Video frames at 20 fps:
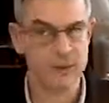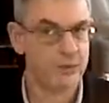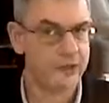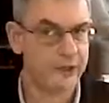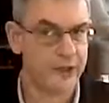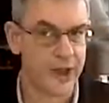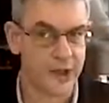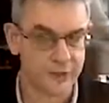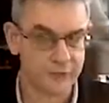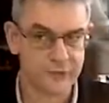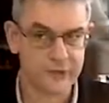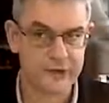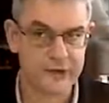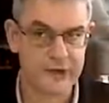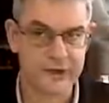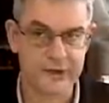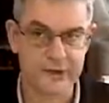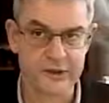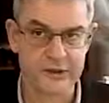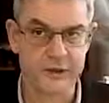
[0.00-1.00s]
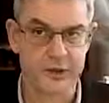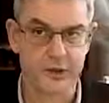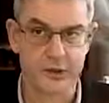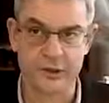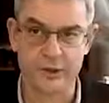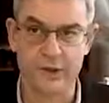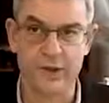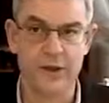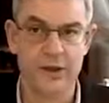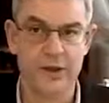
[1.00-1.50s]
with emphasis
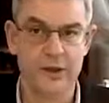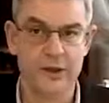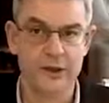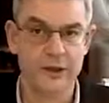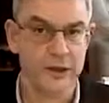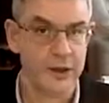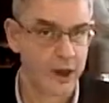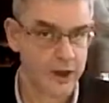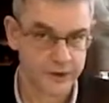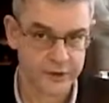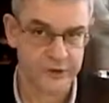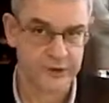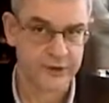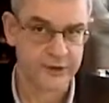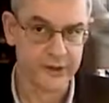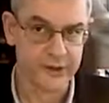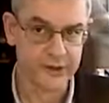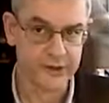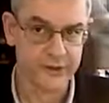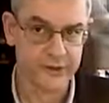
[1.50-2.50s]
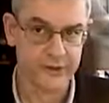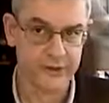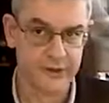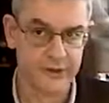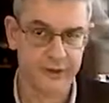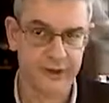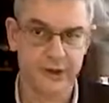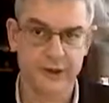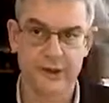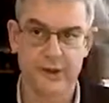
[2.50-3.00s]
on narcissists
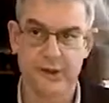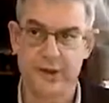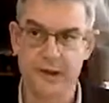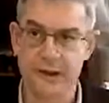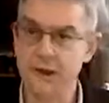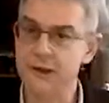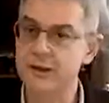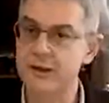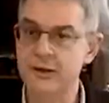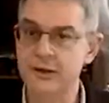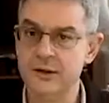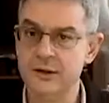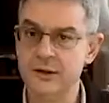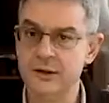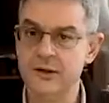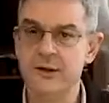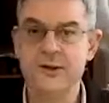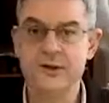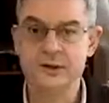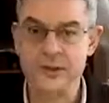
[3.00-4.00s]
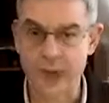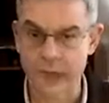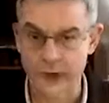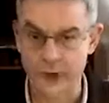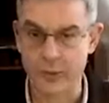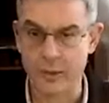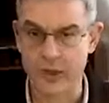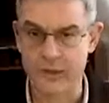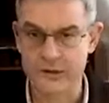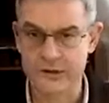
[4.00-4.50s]
and
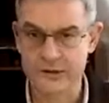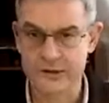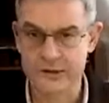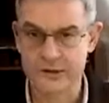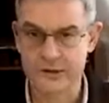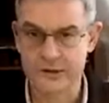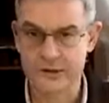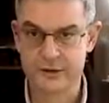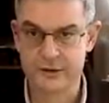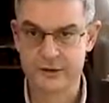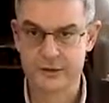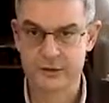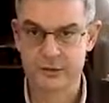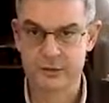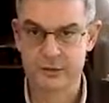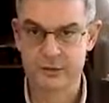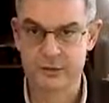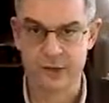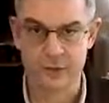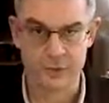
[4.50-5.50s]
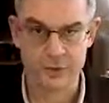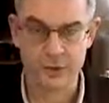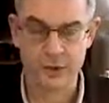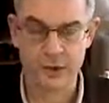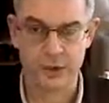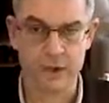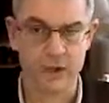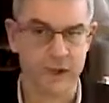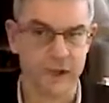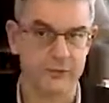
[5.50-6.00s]
psychopaths, people
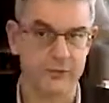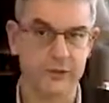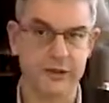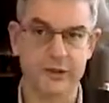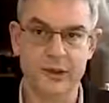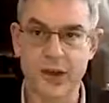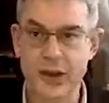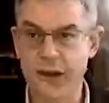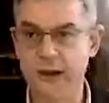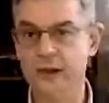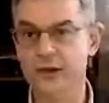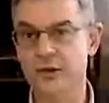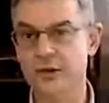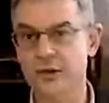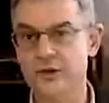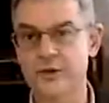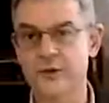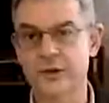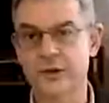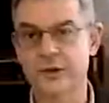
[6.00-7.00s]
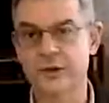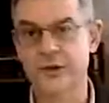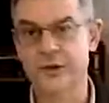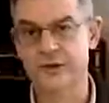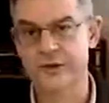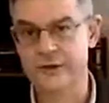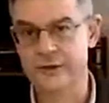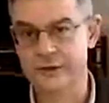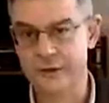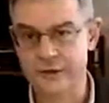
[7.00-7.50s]
who have been diagnosed with
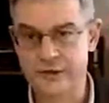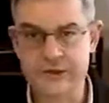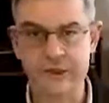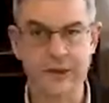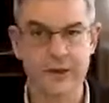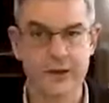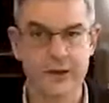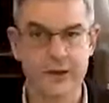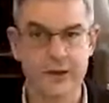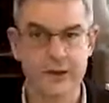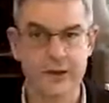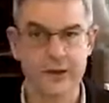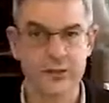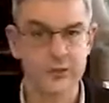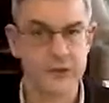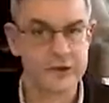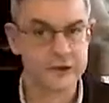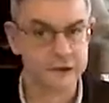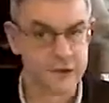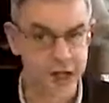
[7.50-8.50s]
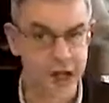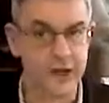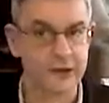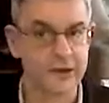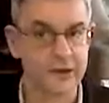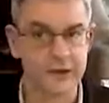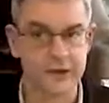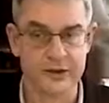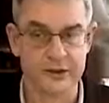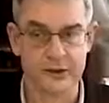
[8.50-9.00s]
narcissistic
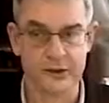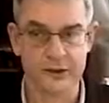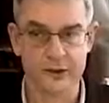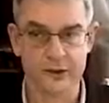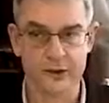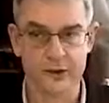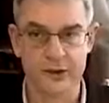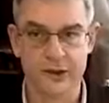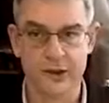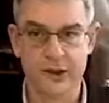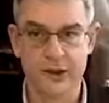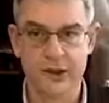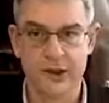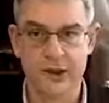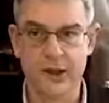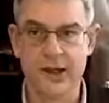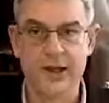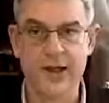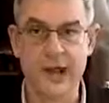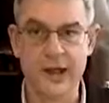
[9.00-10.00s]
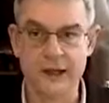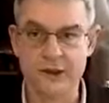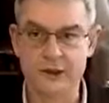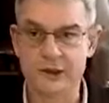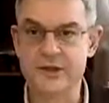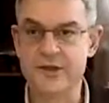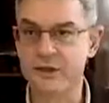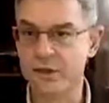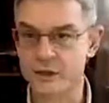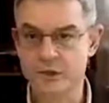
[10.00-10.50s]
personality disorder and
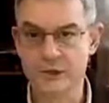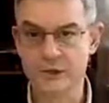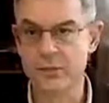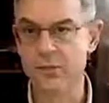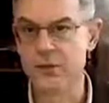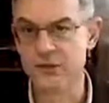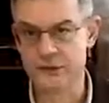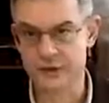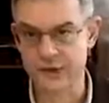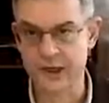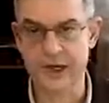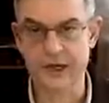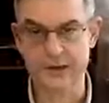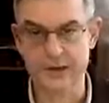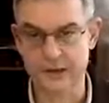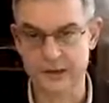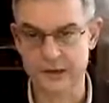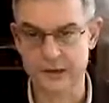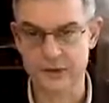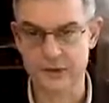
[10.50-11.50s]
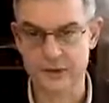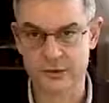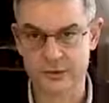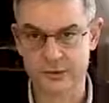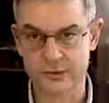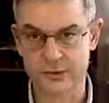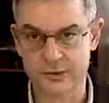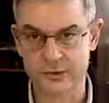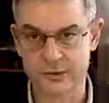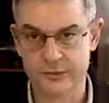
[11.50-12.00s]
antisocial personality
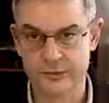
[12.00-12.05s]
disorder.